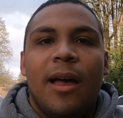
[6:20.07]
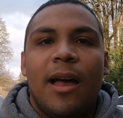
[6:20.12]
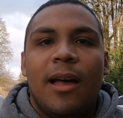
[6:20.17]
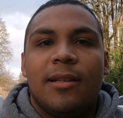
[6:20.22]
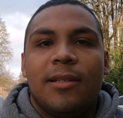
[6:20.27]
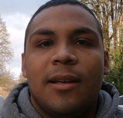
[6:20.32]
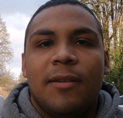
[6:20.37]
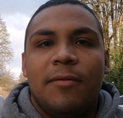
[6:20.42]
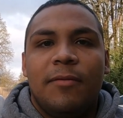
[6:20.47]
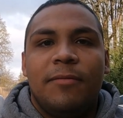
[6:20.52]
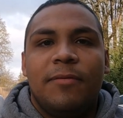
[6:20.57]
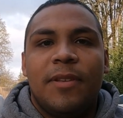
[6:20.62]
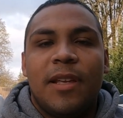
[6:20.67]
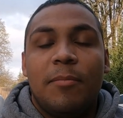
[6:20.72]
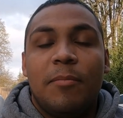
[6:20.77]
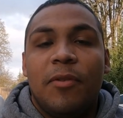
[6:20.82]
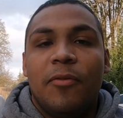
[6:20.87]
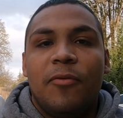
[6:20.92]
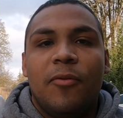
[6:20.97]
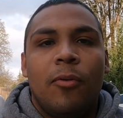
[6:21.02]
as I've
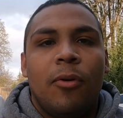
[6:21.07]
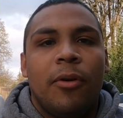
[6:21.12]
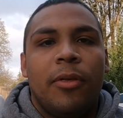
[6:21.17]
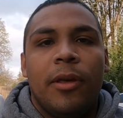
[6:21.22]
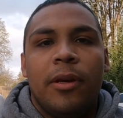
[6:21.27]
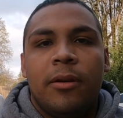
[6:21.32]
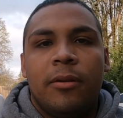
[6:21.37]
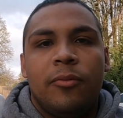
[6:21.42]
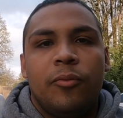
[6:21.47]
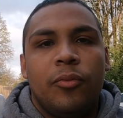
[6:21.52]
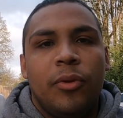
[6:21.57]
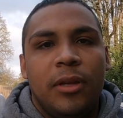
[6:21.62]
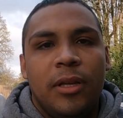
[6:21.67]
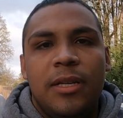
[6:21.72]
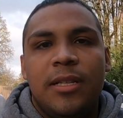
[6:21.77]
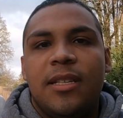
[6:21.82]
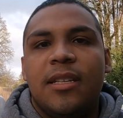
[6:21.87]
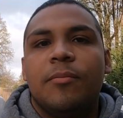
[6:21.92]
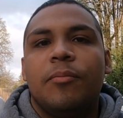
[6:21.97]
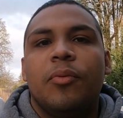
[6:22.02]
said before, they are
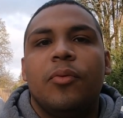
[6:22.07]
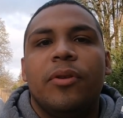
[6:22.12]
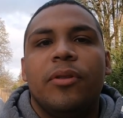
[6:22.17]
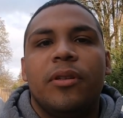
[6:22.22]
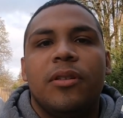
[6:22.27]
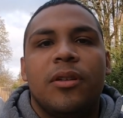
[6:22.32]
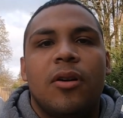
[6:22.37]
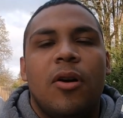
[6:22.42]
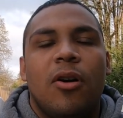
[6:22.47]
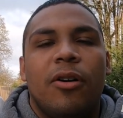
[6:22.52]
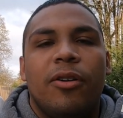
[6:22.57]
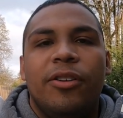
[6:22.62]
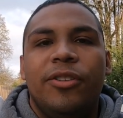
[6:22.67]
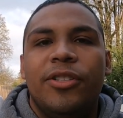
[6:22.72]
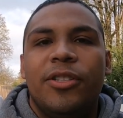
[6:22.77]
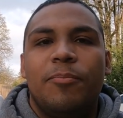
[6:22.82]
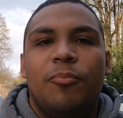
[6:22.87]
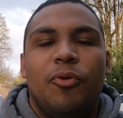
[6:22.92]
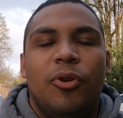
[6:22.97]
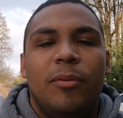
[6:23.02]
really simple on this car. You
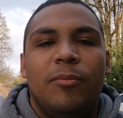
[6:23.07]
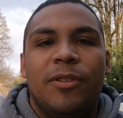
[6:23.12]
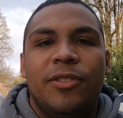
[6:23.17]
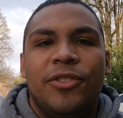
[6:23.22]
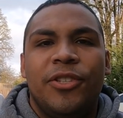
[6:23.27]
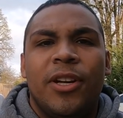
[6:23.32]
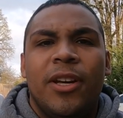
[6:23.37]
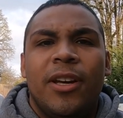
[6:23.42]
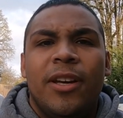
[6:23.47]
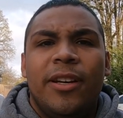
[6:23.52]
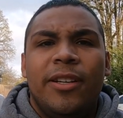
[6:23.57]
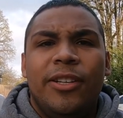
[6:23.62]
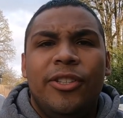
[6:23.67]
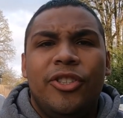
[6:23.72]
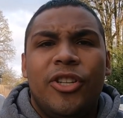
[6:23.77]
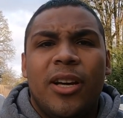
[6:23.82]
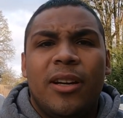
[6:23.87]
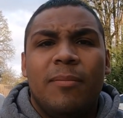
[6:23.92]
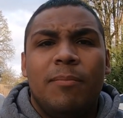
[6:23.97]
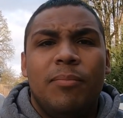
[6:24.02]
just pretty much you
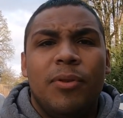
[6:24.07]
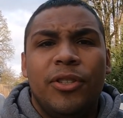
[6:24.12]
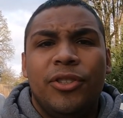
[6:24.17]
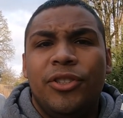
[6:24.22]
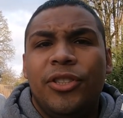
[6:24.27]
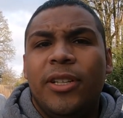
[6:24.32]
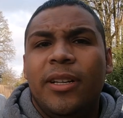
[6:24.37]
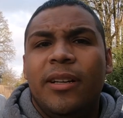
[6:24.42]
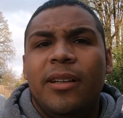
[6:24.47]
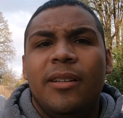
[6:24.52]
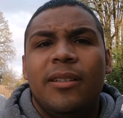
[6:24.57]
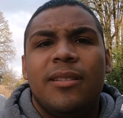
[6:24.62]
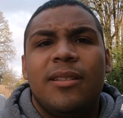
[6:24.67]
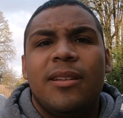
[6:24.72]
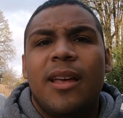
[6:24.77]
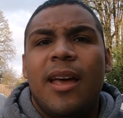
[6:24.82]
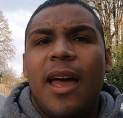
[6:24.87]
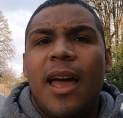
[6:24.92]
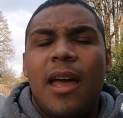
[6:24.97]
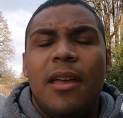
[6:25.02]
check
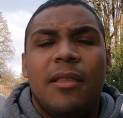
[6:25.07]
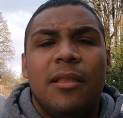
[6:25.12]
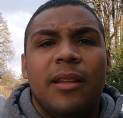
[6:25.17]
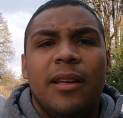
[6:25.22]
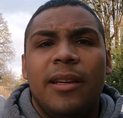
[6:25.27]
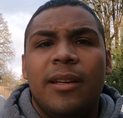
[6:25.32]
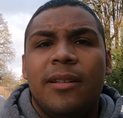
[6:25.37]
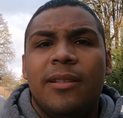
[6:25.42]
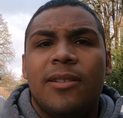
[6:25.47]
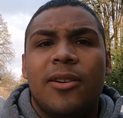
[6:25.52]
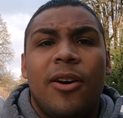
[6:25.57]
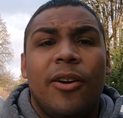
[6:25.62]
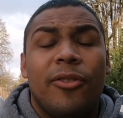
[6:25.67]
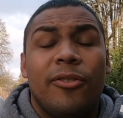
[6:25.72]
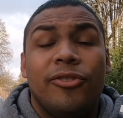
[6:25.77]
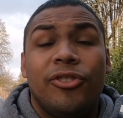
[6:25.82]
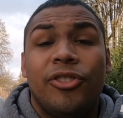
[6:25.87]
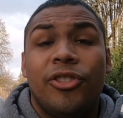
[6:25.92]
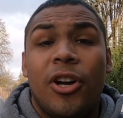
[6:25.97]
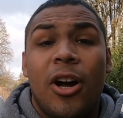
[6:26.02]
bushings, end links, are
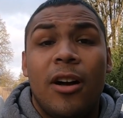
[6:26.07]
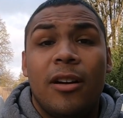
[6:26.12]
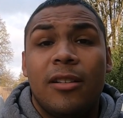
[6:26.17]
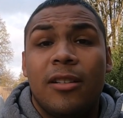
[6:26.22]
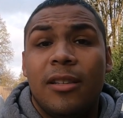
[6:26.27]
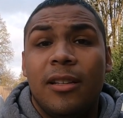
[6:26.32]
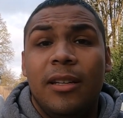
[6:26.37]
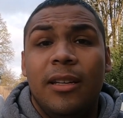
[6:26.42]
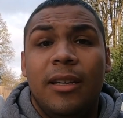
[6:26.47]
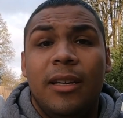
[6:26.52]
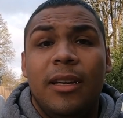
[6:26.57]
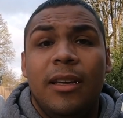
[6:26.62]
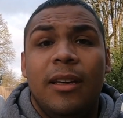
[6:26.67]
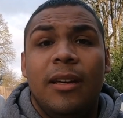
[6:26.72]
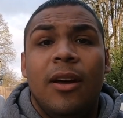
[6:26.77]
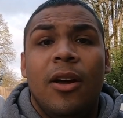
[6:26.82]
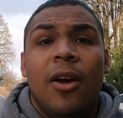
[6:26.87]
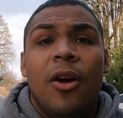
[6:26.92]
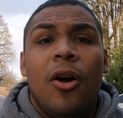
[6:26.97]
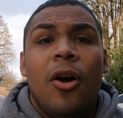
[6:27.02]
the shocks
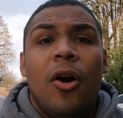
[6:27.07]
leaking,